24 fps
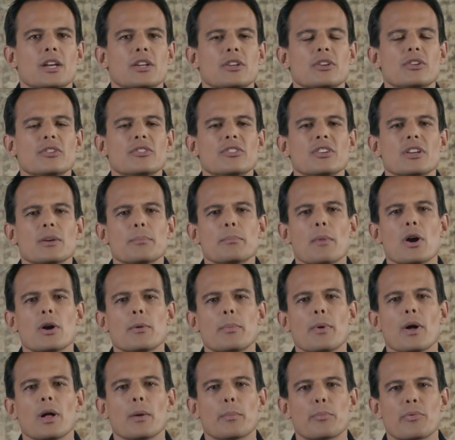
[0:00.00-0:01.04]
Using a
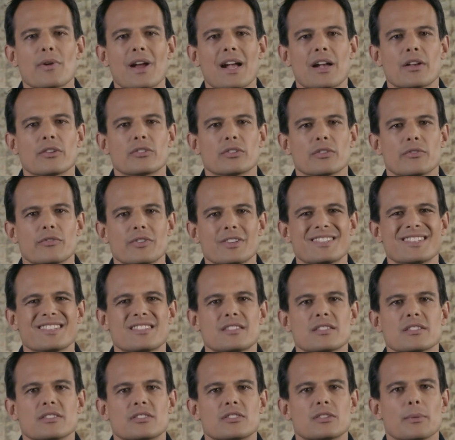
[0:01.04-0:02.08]
mobile browser,
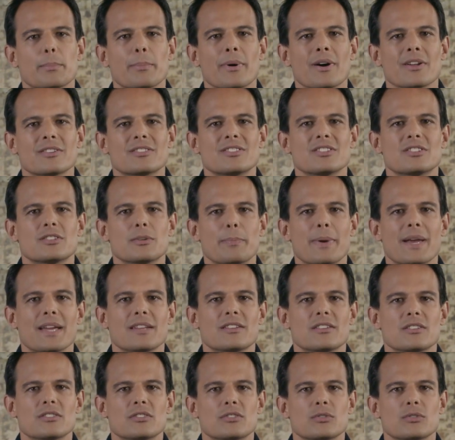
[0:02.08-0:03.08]
visitors to participating